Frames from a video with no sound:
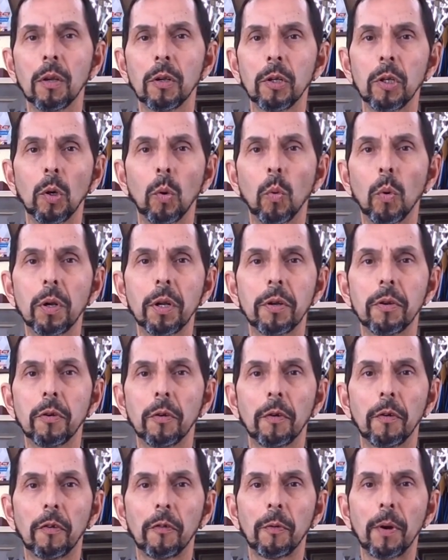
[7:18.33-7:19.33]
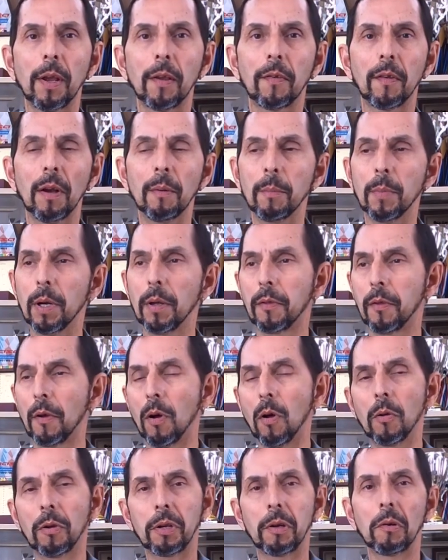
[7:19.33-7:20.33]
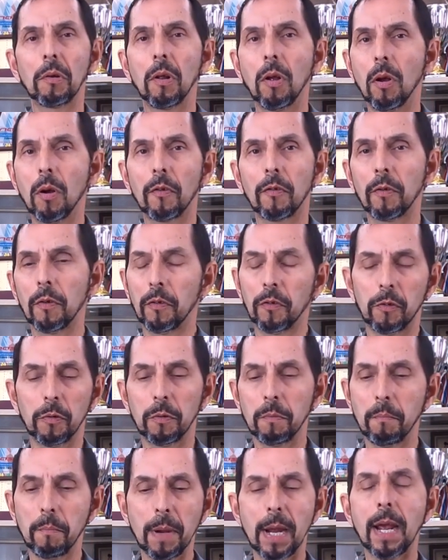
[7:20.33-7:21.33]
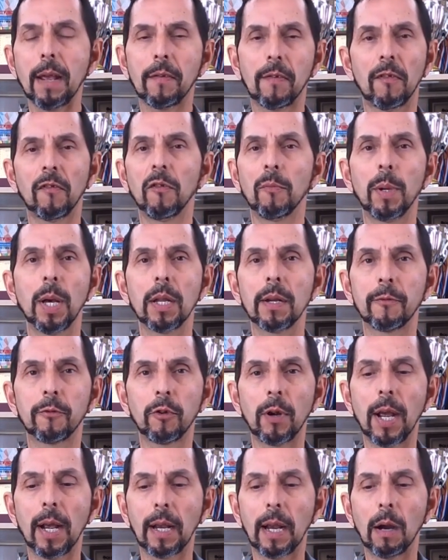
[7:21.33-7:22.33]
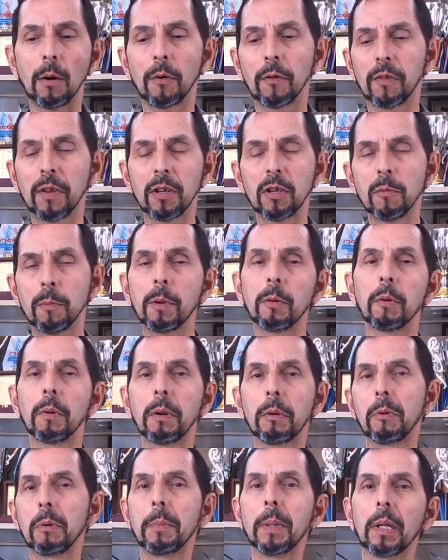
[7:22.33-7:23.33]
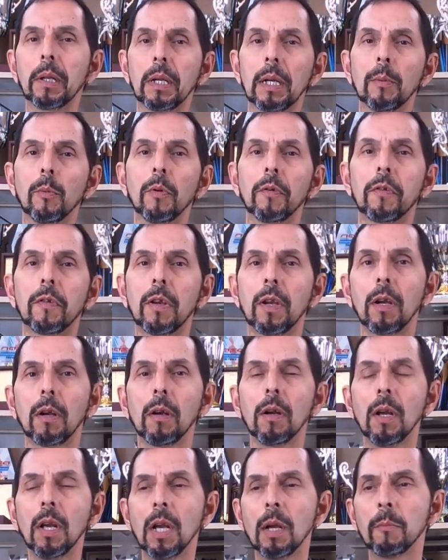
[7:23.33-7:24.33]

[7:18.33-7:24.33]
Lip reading: one endurance race a month all year long, so it's doing massive amount of track hours. Then you'd be rebuilding them once a year.